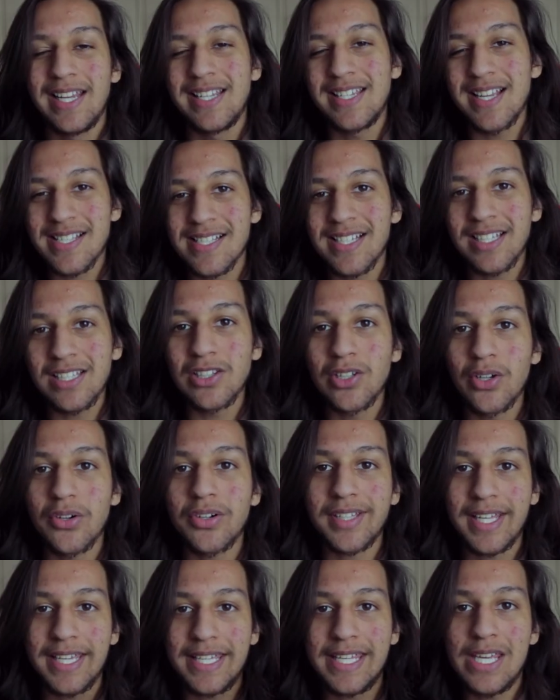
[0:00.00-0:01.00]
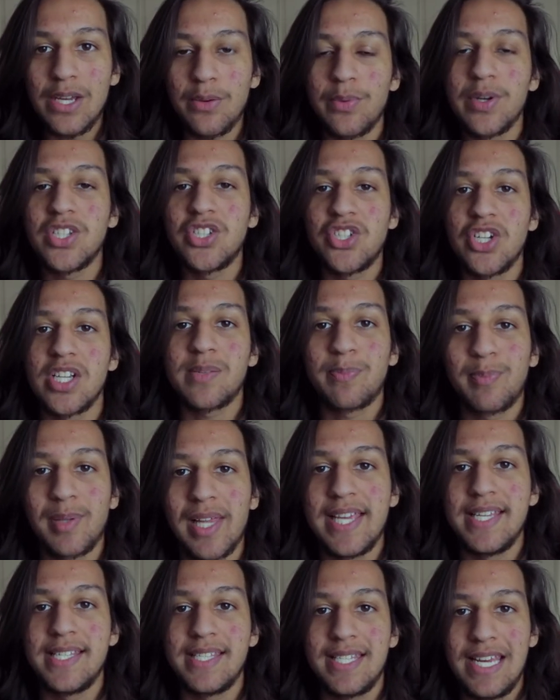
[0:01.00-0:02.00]
It doesn't look like he was just
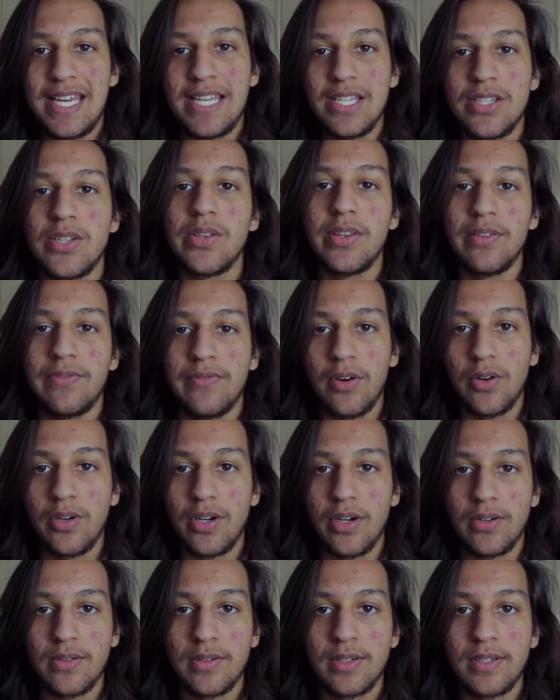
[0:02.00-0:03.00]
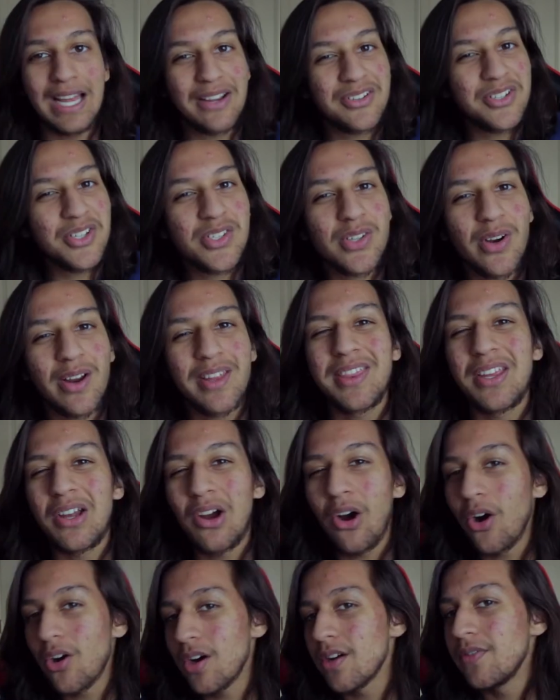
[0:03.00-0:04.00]
placed into the photo. Now to start,
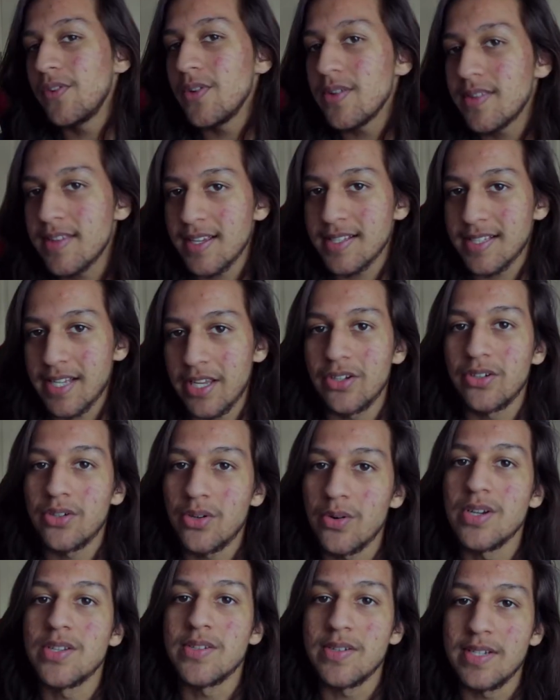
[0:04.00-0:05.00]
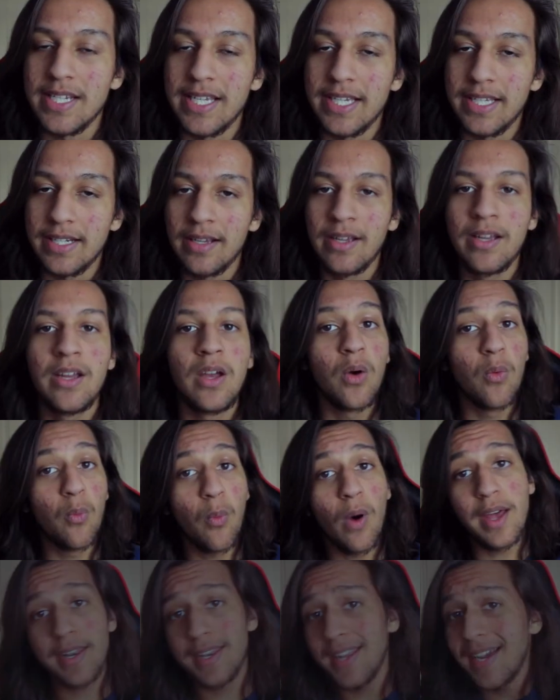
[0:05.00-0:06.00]
there are a few things that you're going to need.
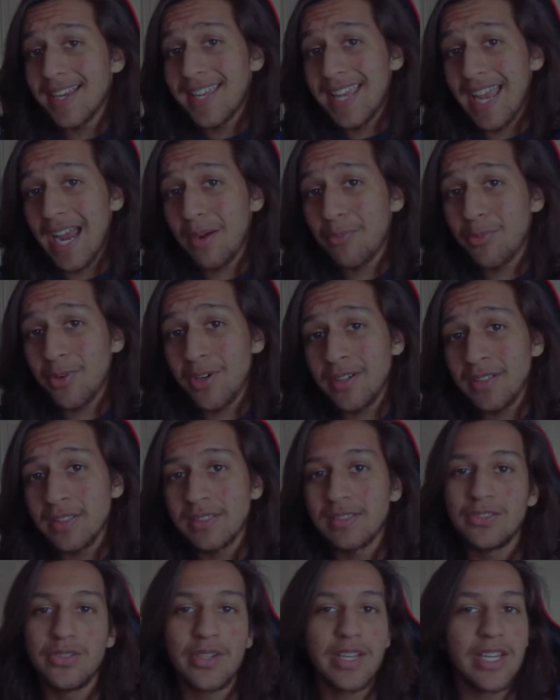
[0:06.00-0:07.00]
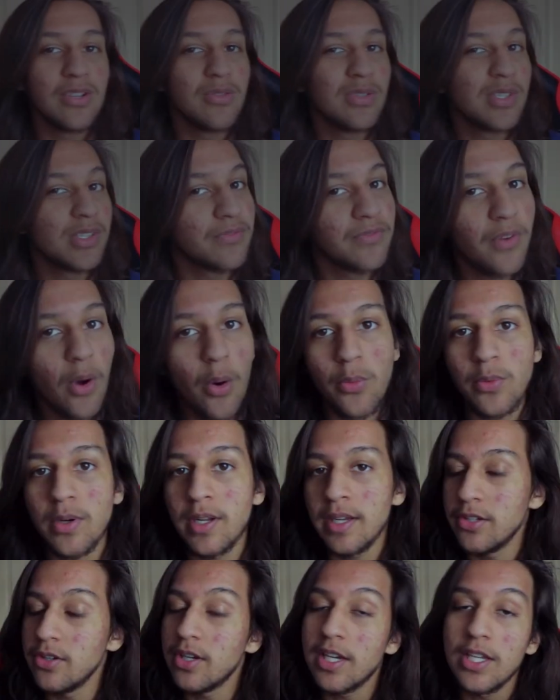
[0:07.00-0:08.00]
One, a camera. You can use your
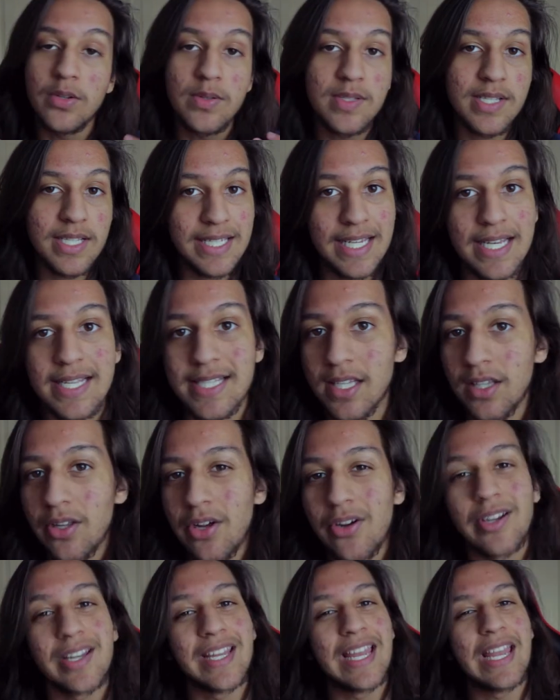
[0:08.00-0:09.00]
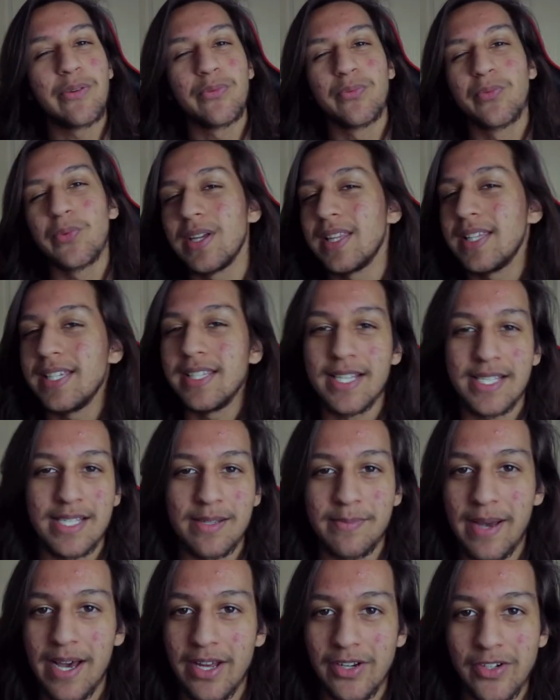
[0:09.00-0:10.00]
phone, you can use a DSLR, it really
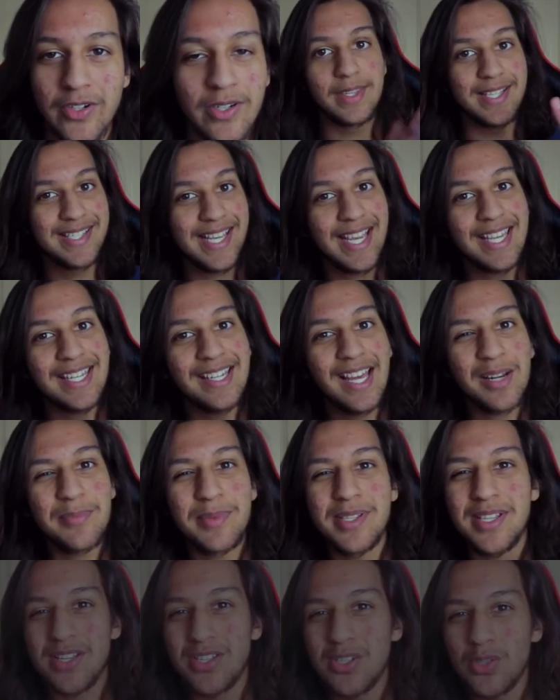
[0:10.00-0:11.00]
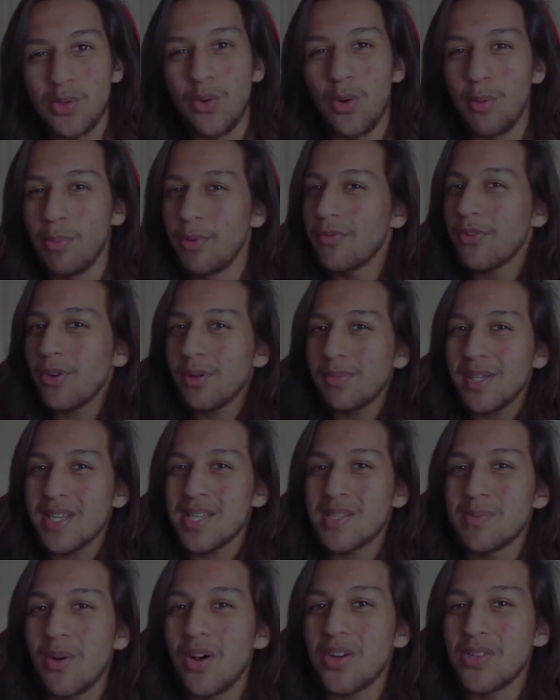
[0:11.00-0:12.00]
doesn't matter. The second item is a stool, preferably a
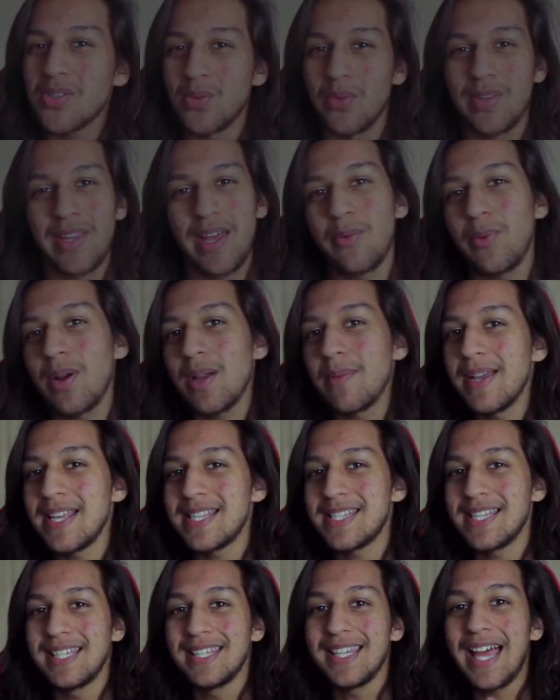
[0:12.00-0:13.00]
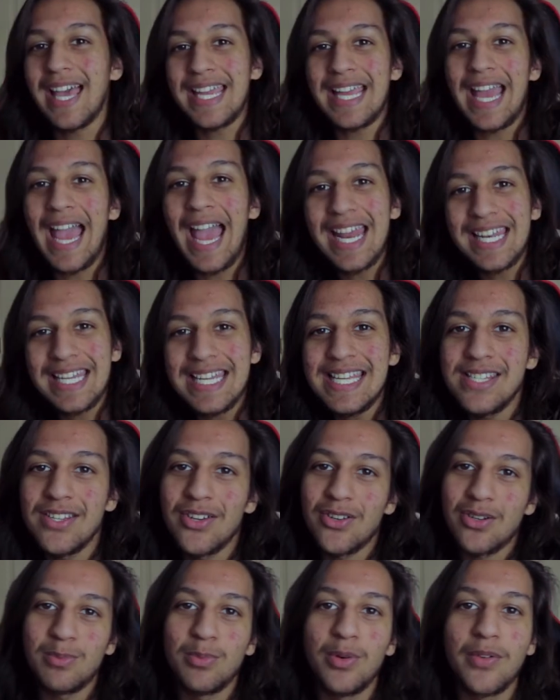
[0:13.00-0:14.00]
small stool, that way it makes it light and
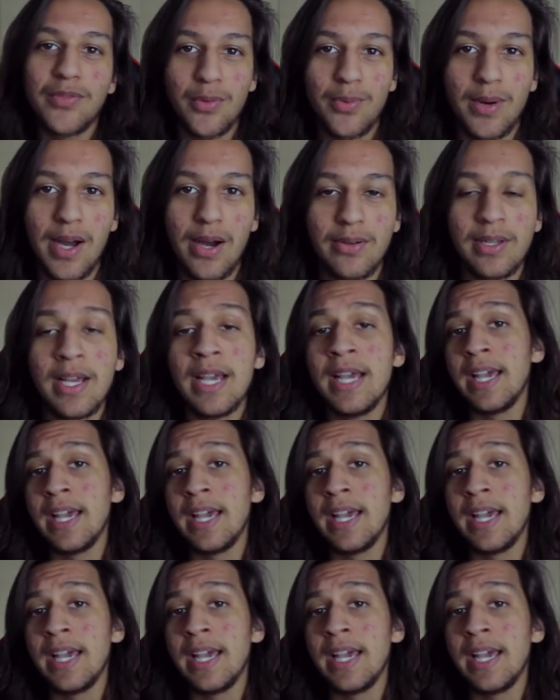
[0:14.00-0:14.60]
easier to move around.